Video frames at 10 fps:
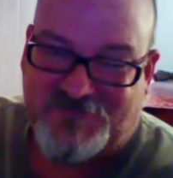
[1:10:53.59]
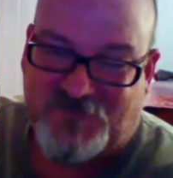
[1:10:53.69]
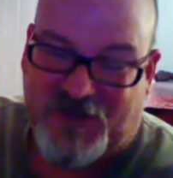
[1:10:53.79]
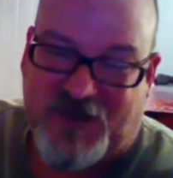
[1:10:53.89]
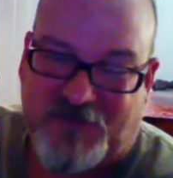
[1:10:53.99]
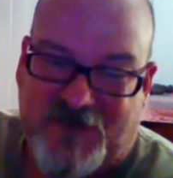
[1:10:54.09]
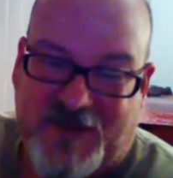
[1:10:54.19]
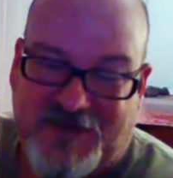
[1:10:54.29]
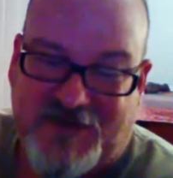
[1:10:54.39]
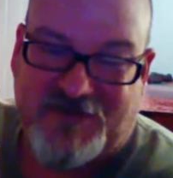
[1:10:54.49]
what kind of an
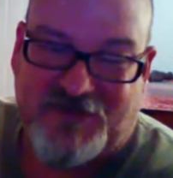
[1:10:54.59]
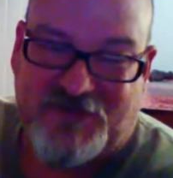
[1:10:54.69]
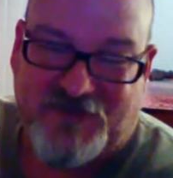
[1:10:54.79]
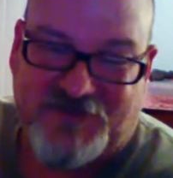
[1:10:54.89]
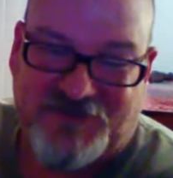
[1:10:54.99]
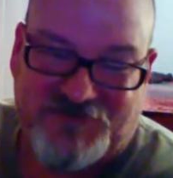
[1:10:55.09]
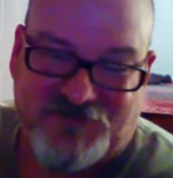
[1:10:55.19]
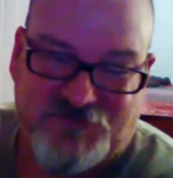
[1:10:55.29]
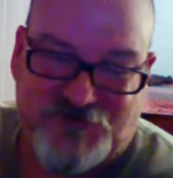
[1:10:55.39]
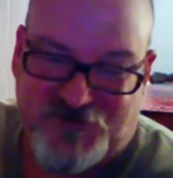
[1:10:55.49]
idea do you think this is
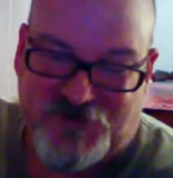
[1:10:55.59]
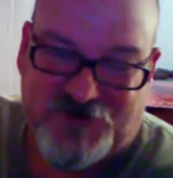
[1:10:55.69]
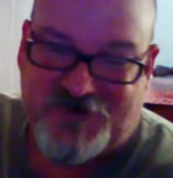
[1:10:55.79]
for sure?